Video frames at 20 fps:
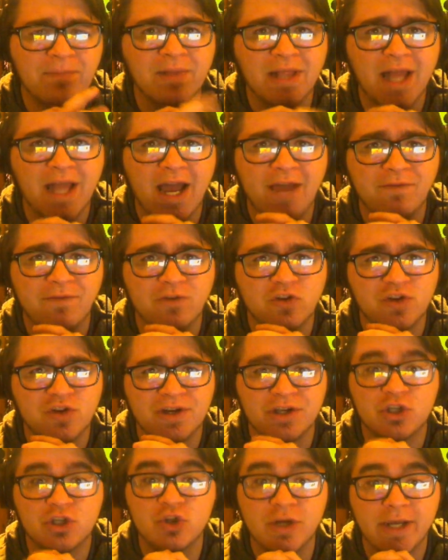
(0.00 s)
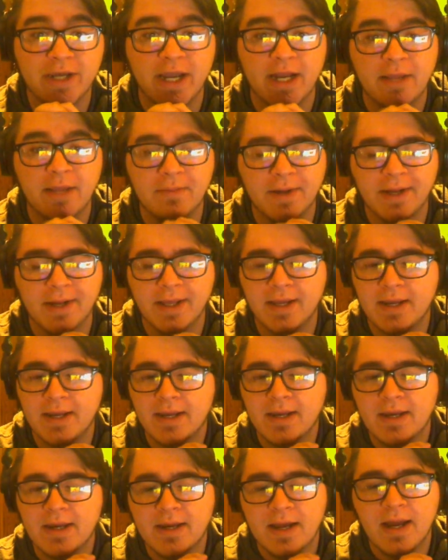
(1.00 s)
alive or trying to trick anybody.
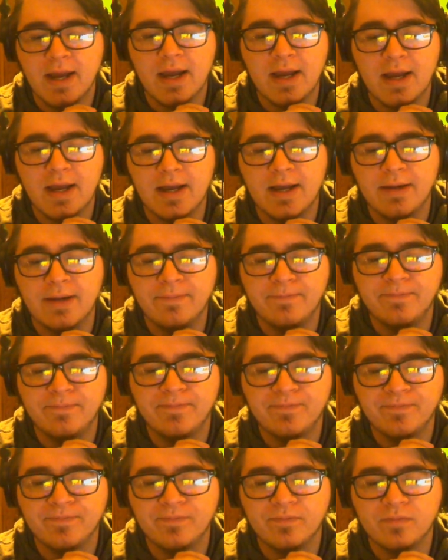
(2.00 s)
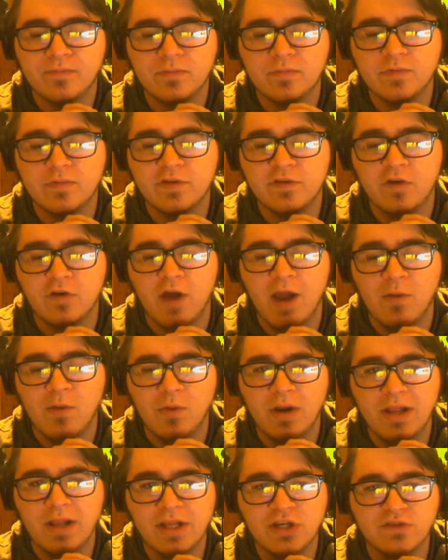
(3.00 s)
So I
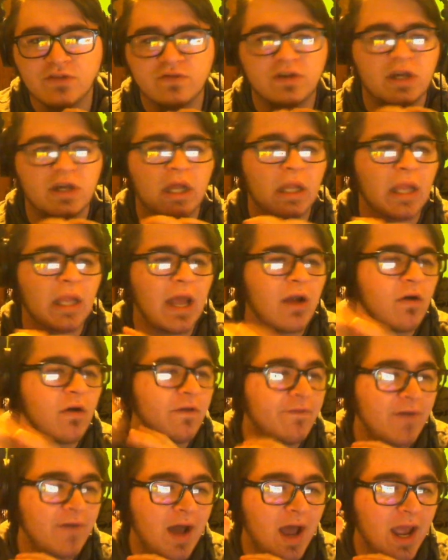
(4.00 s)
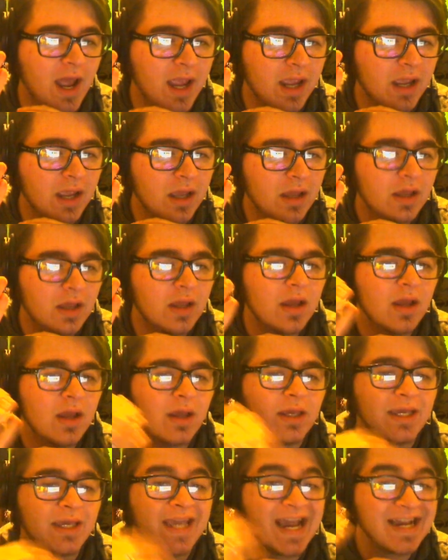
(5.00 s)
want to just clarify.
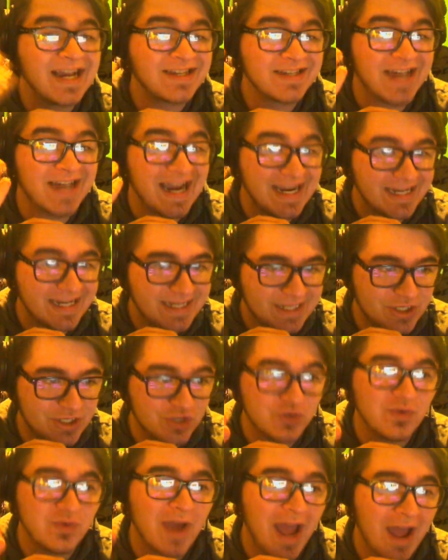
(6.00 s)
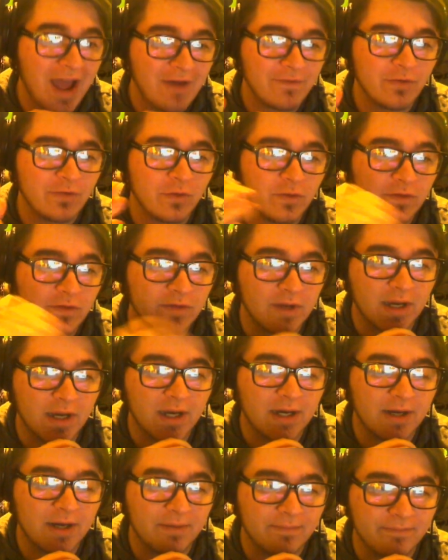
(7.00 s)
Yes, I do have those
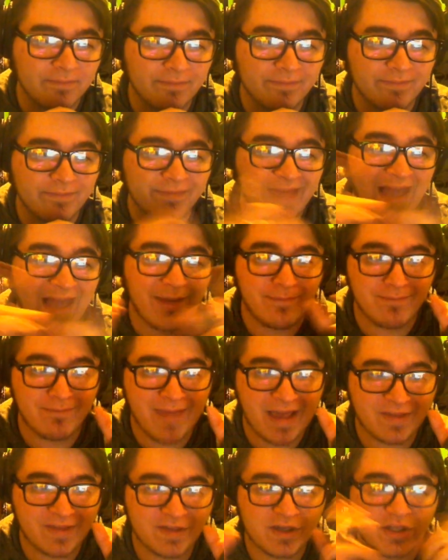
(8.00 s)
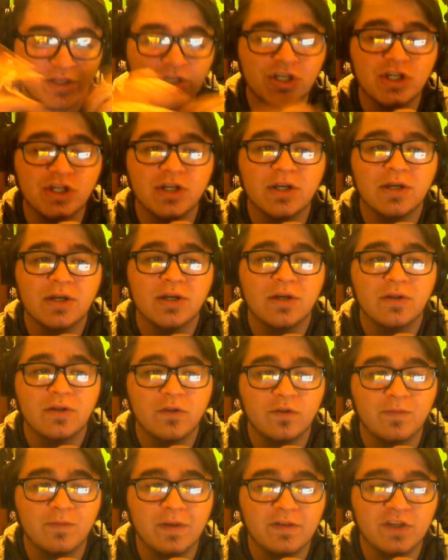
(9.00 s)
that message.
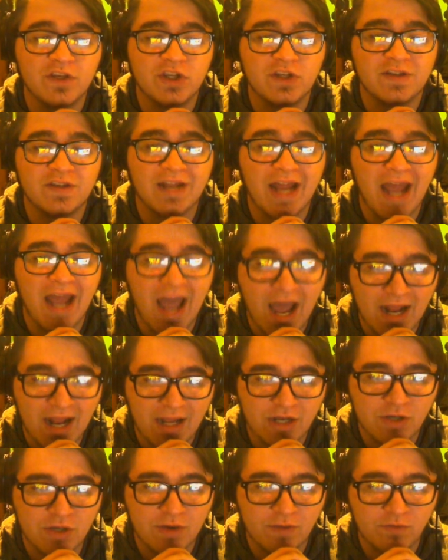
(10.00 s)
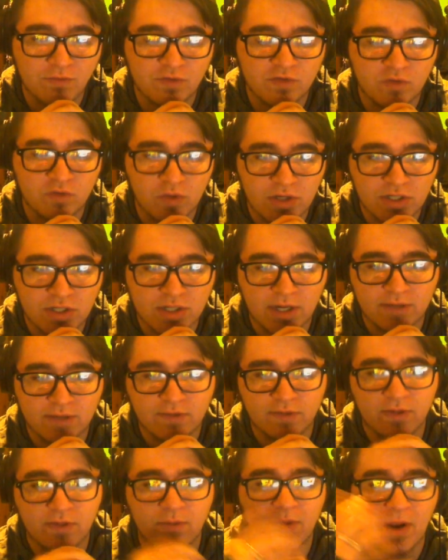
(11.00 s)
Those messages that I had, I do have screenshots
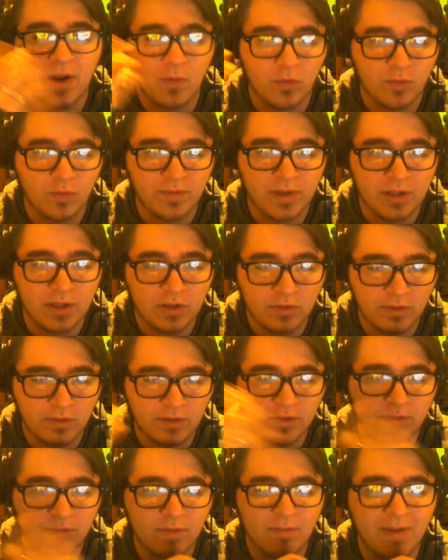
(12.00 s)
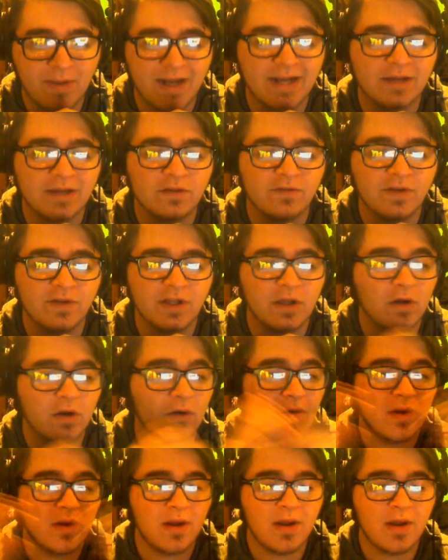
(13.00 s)
of them. I will be including them in my next video.